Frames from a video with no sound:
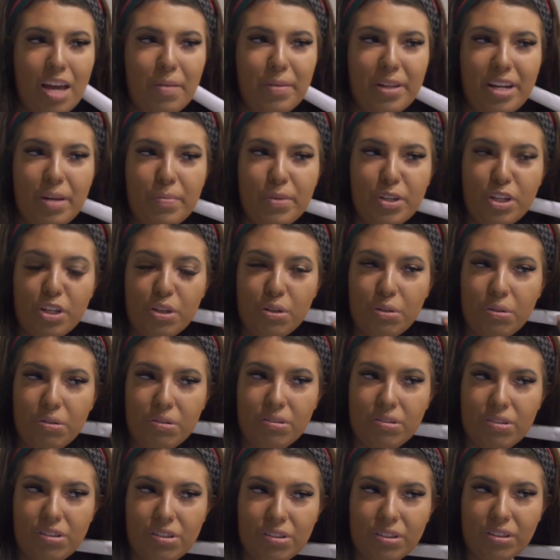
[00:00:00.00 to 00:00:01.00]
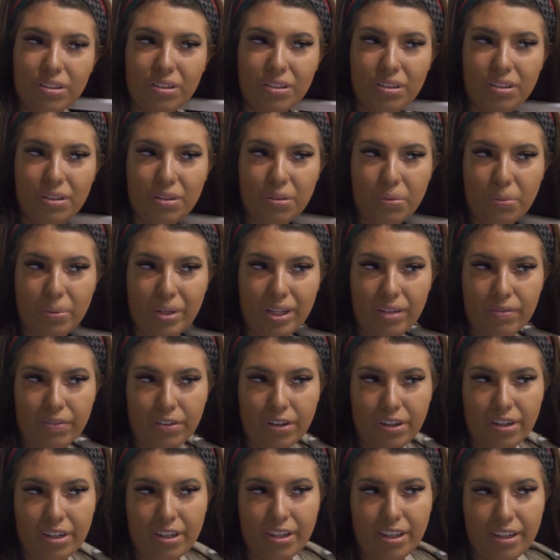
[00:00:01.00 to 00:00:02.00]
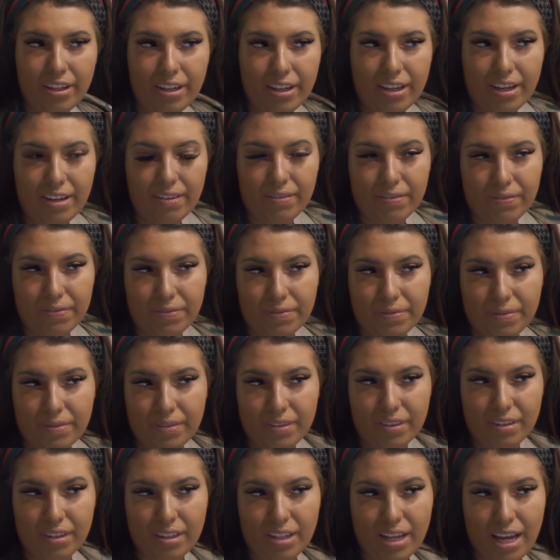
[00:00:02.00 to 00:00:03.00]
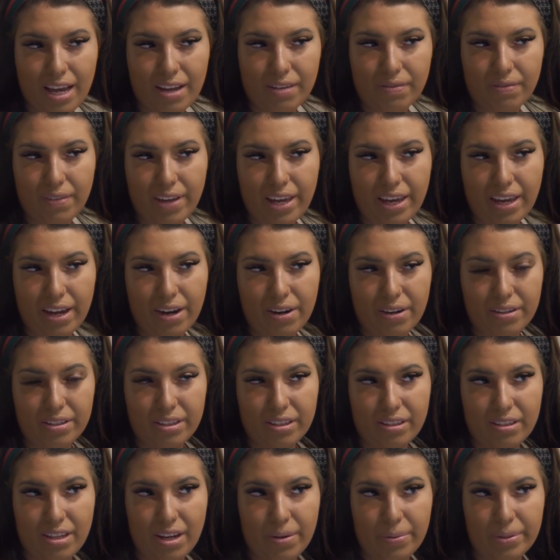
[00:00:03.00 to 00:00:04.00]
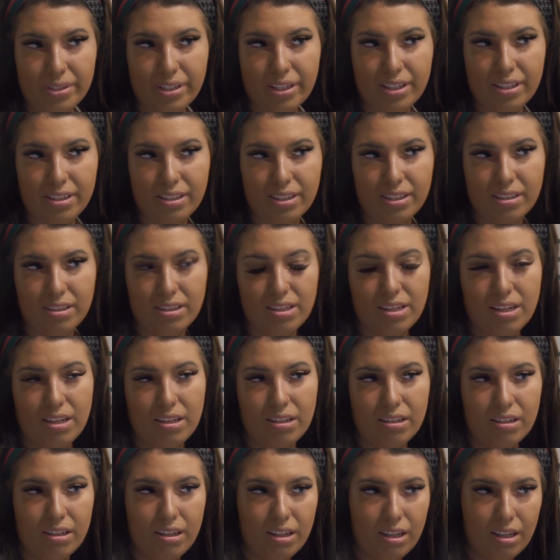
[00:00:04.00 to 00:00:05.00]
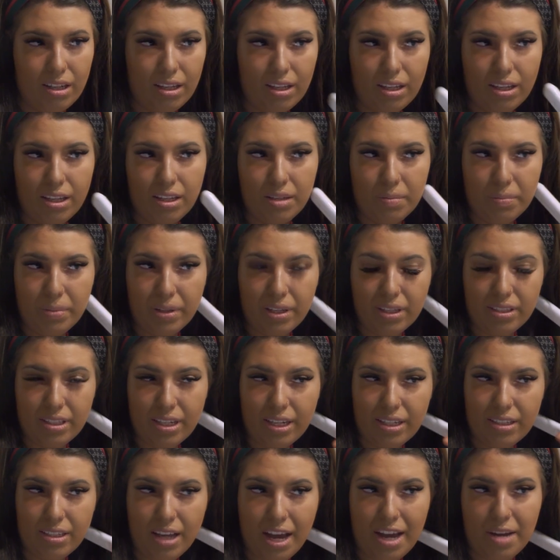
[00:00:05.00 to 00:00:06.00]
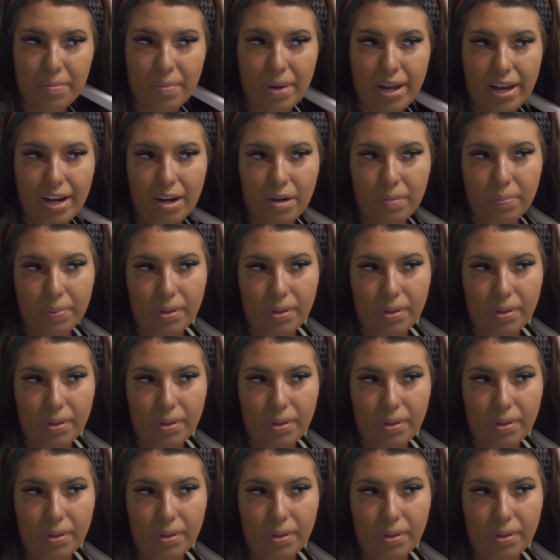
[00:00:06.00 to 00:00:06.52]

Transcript: I mean, I'm a huge weave girl. I've had fake hair since I was like 16 because I dyed my hair